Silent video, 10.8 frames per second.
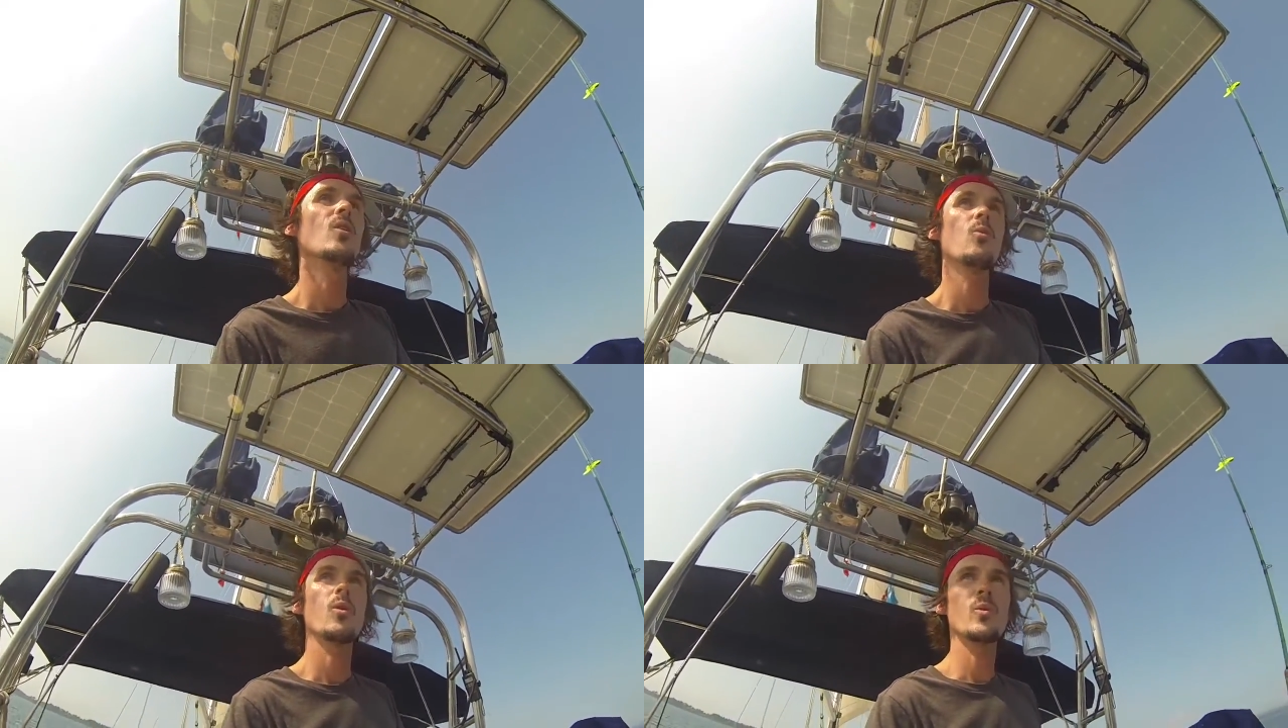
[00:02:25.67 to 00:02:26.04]

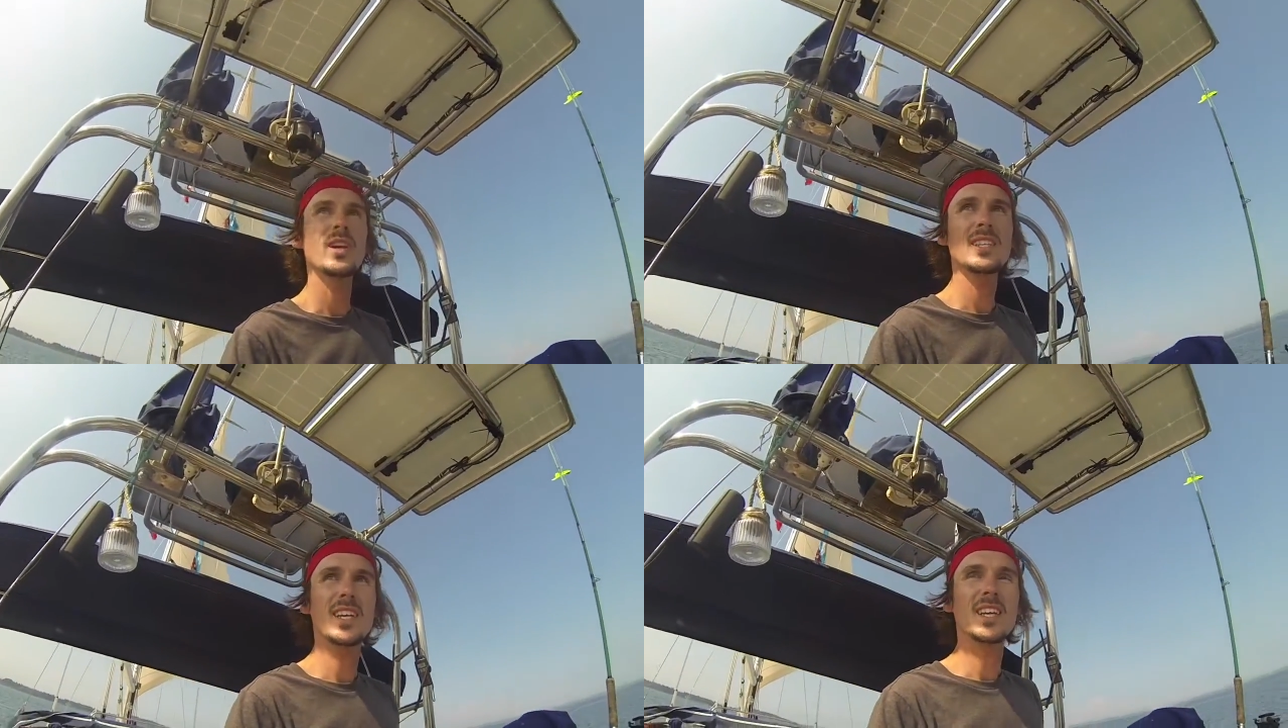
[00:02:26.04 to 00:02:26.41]
what
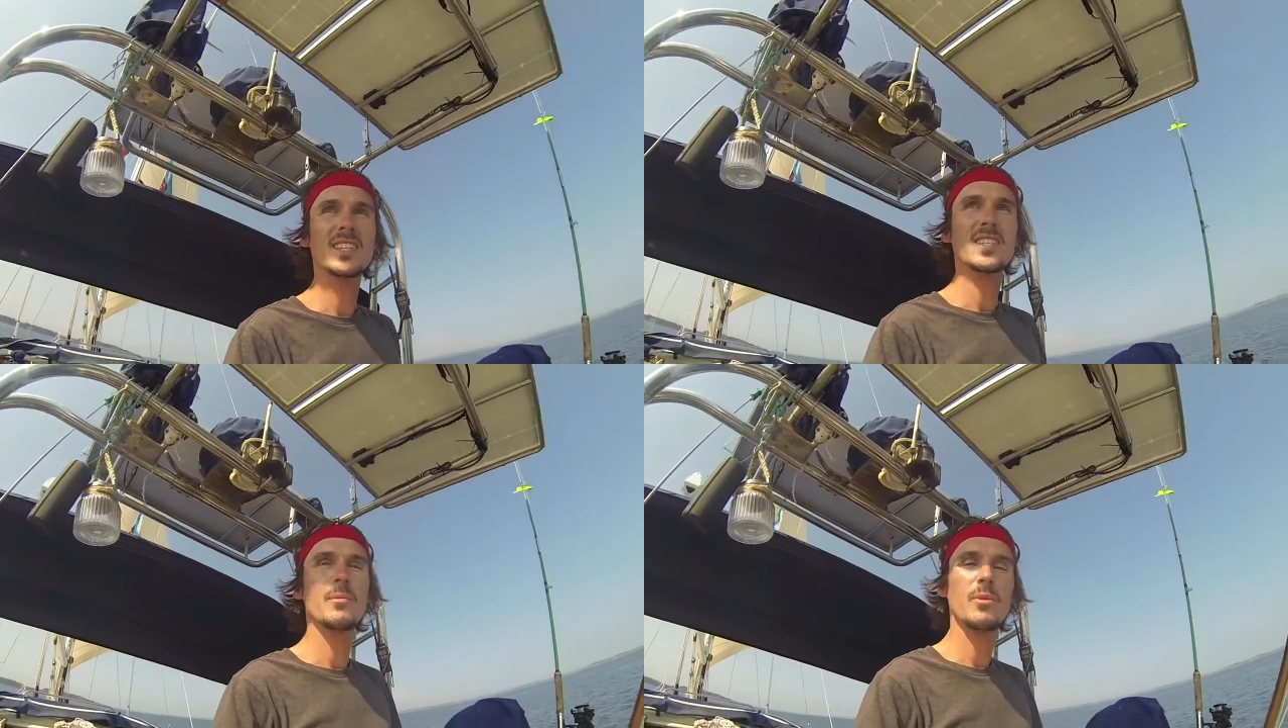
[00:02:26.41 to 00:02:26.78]
we did
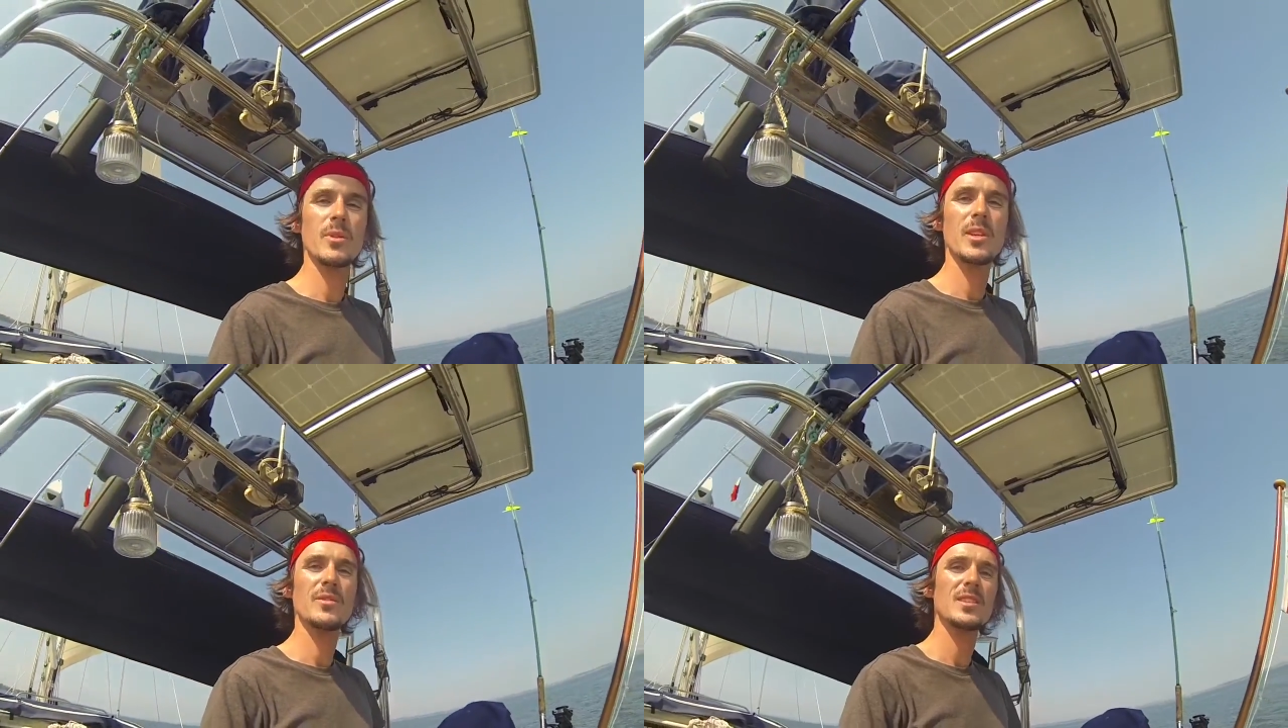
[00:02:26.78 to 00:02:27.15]
is come up with
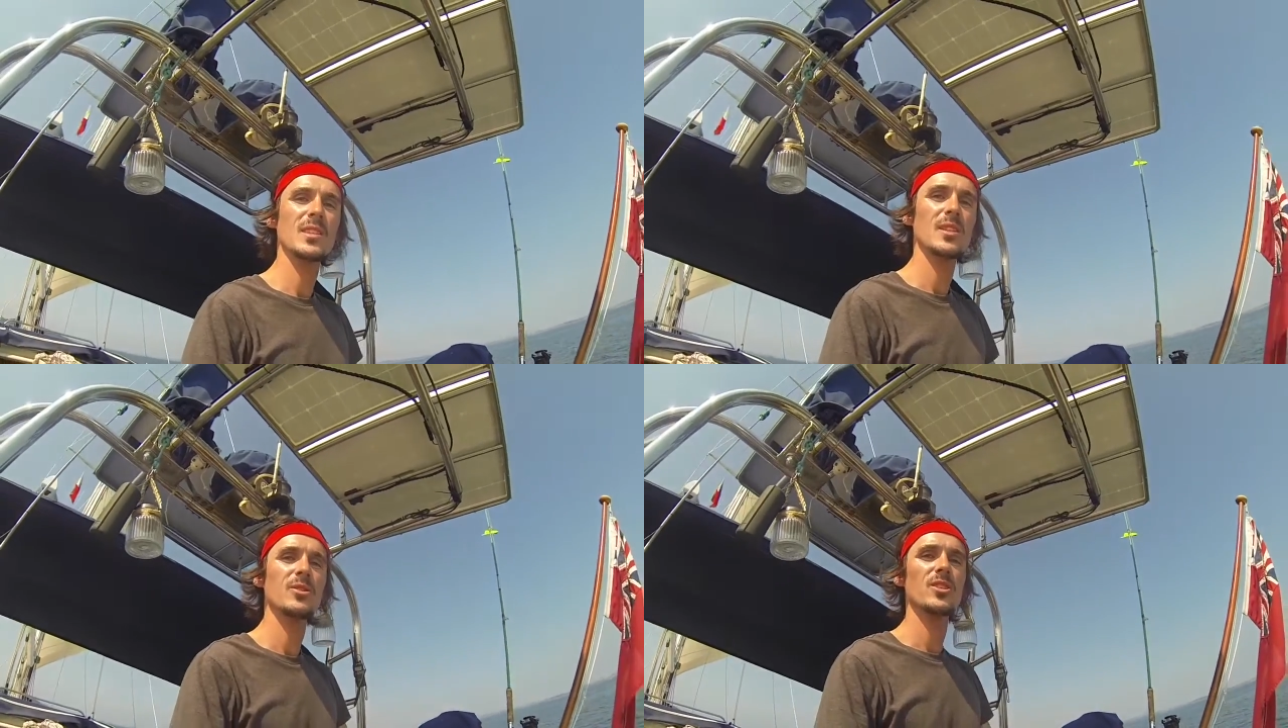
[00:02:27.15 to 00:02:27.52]
a nifty
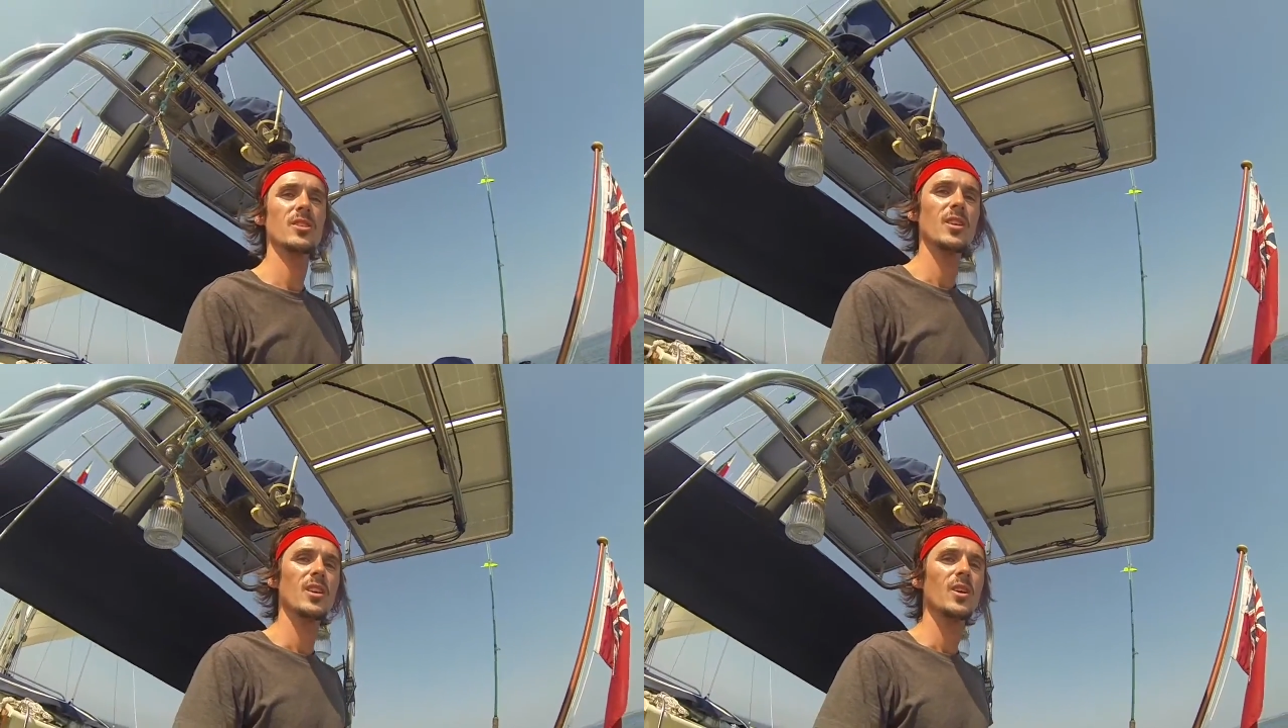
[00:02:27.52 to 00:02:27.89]

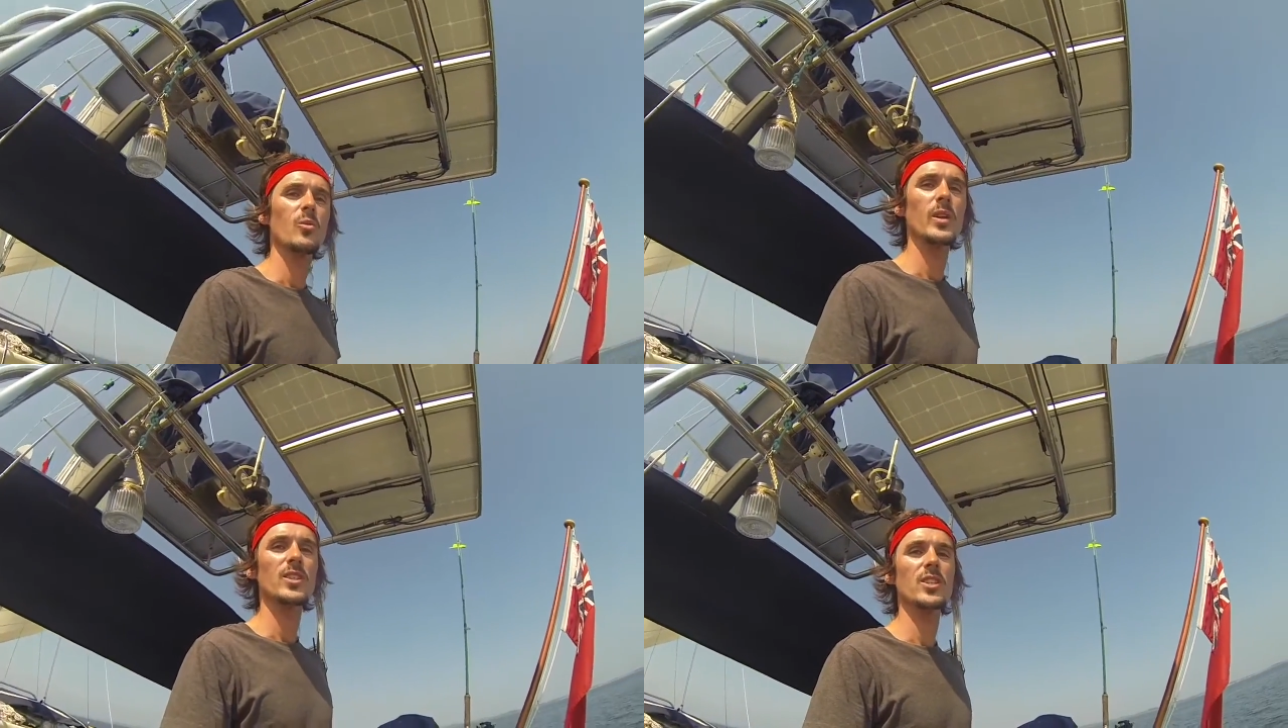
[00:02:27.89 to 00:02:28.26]
solution,
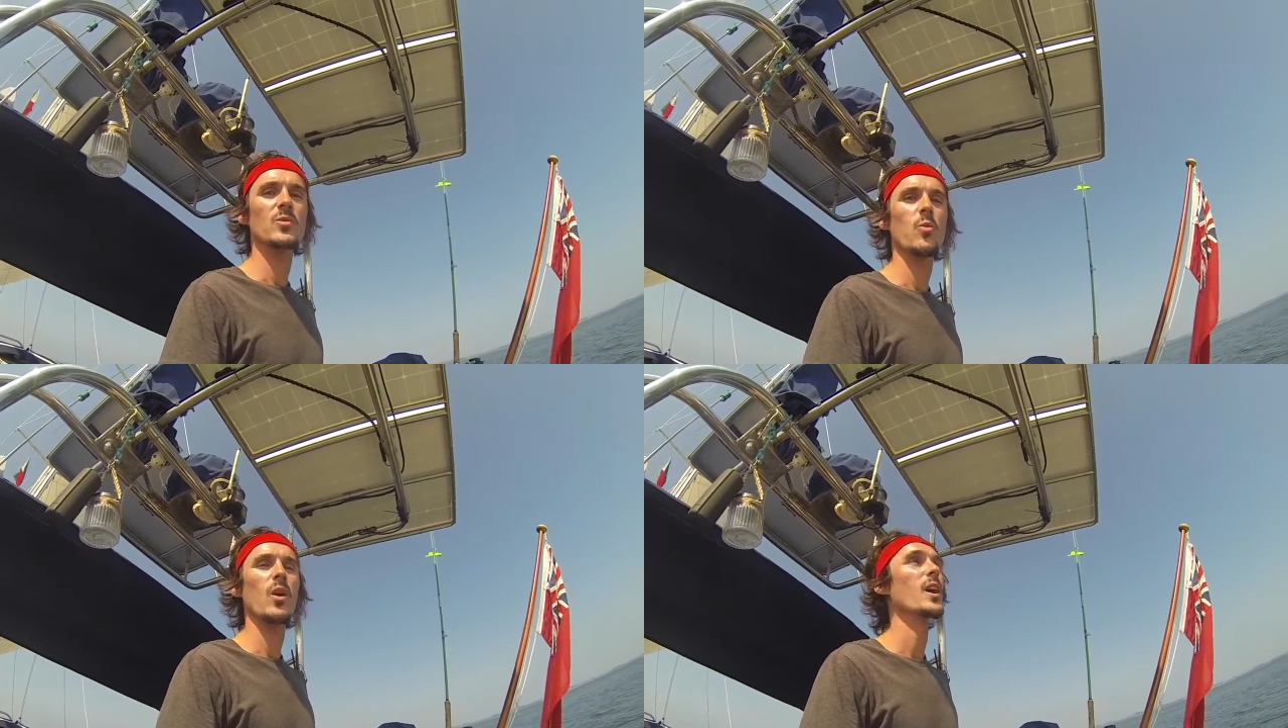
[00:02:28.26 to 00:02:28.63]
which
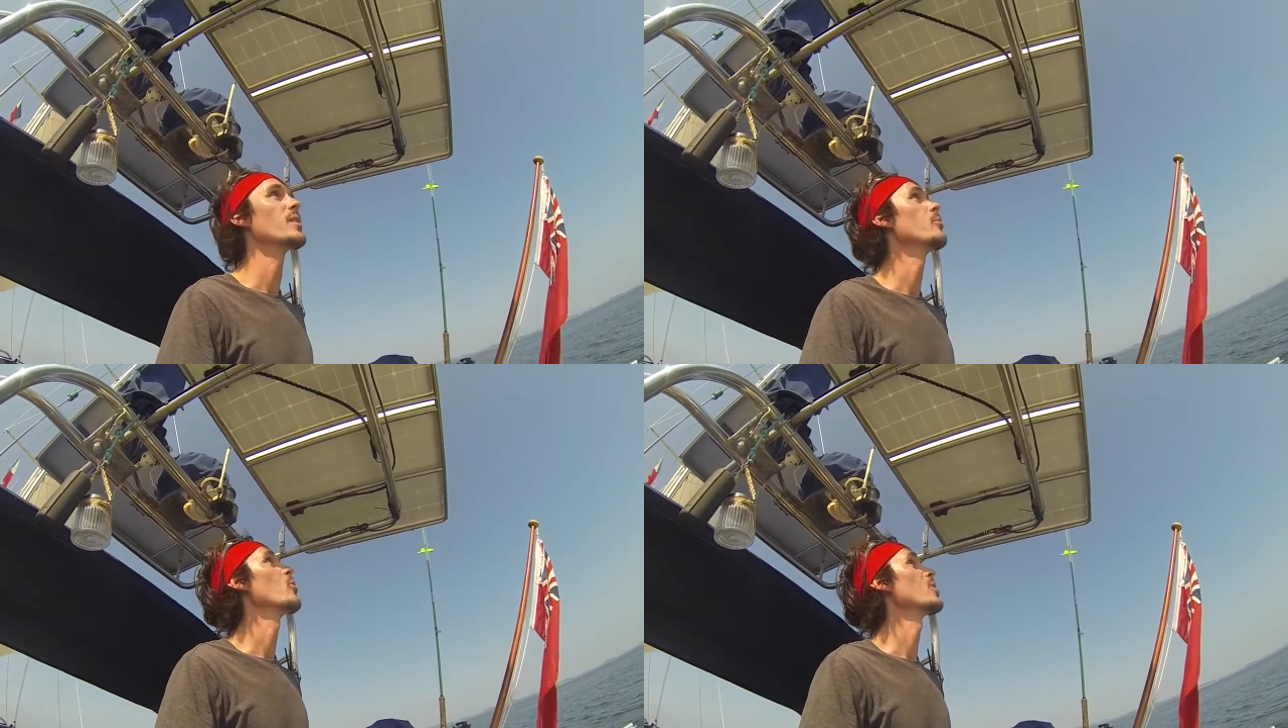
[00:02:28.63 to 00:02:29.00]
is wire
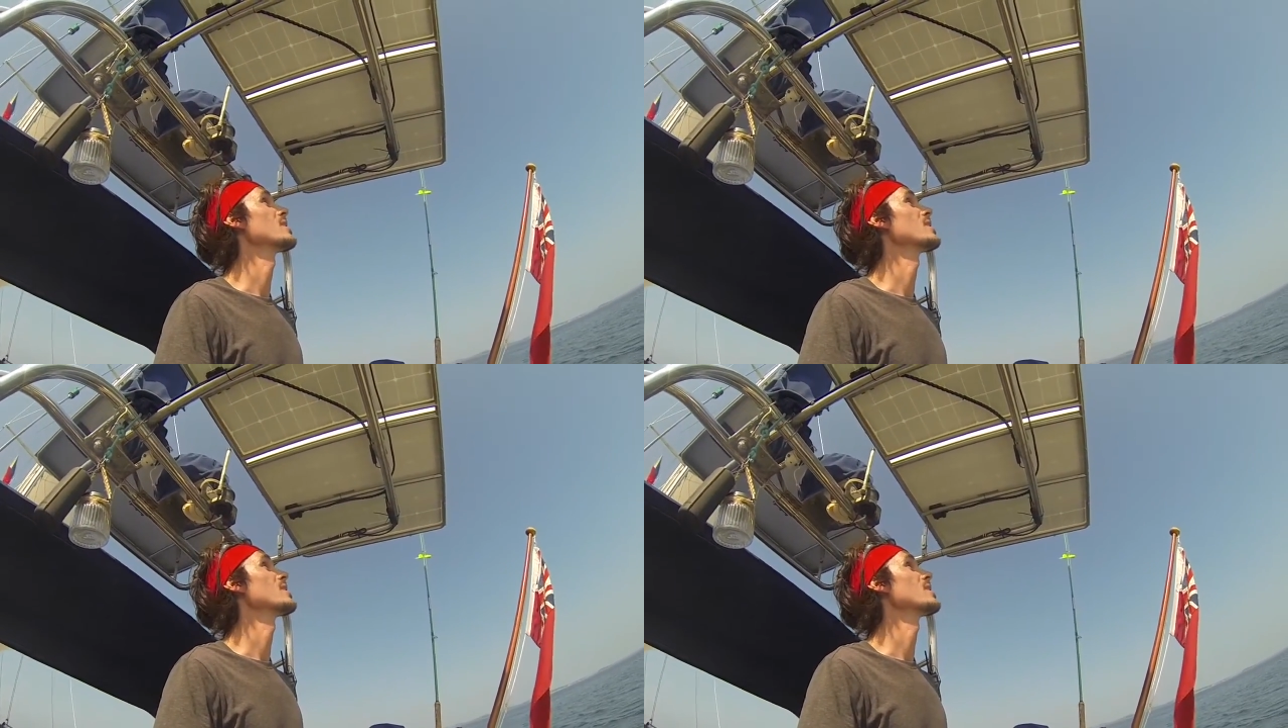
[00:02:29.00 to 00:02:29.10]
them all